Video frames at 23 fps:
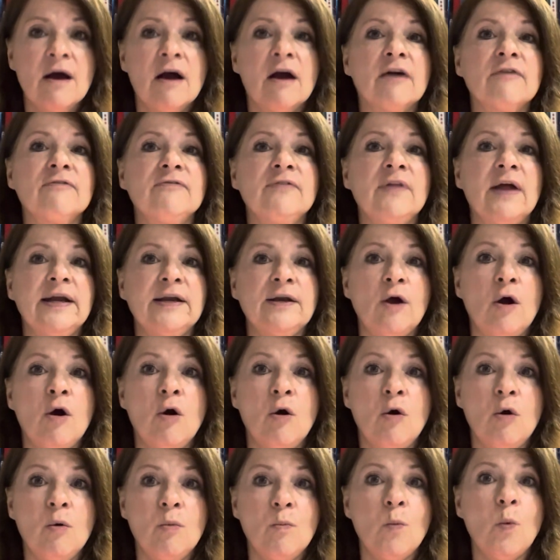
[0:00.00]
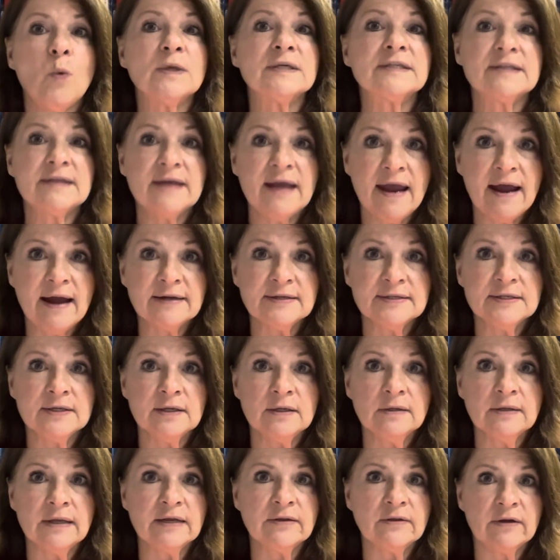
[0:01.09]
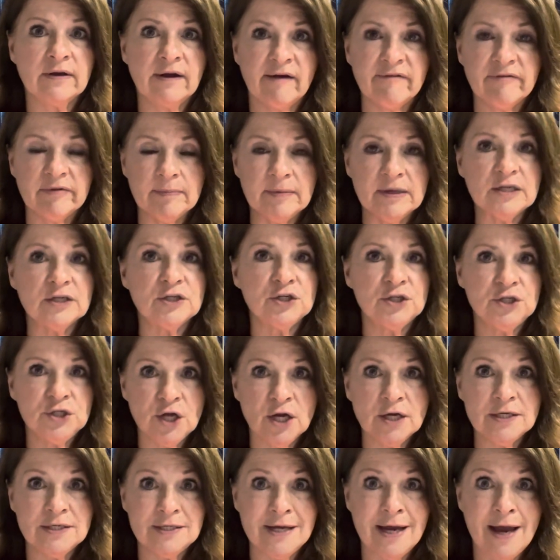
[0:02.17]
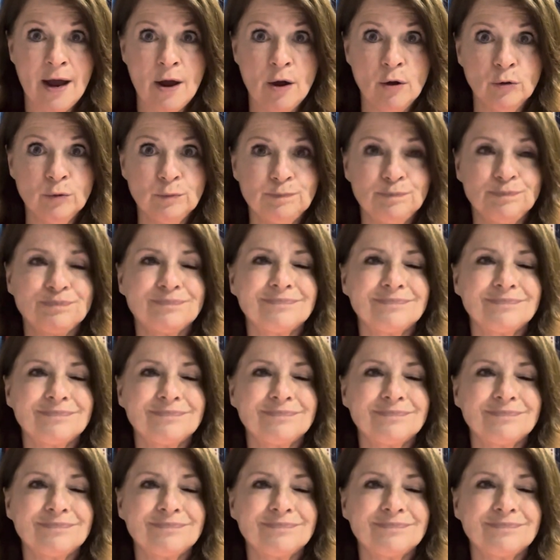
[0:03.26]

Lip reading: Our flight home was canceled. Like, the government shut down.